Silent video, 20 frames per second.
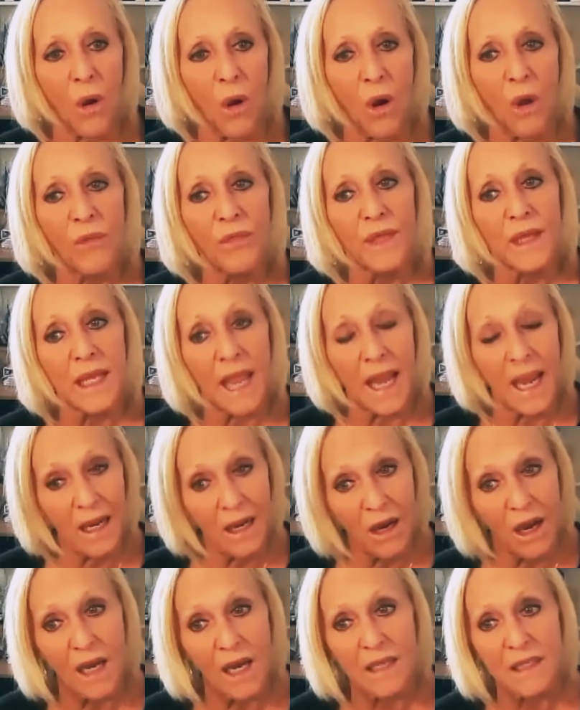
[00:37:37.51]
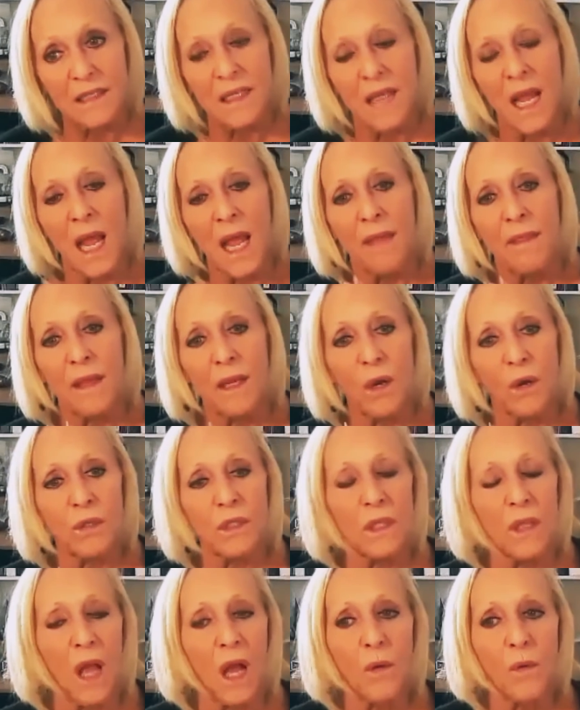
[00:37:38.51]
all the chaos that
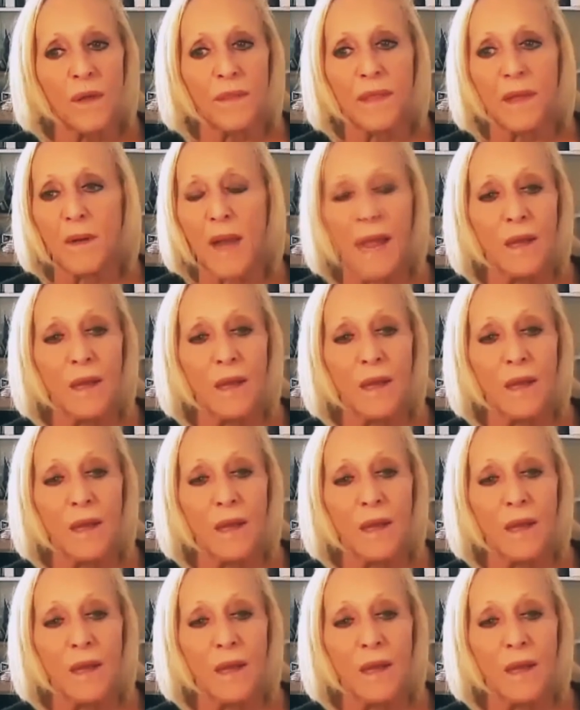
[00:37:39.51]
goes along with it.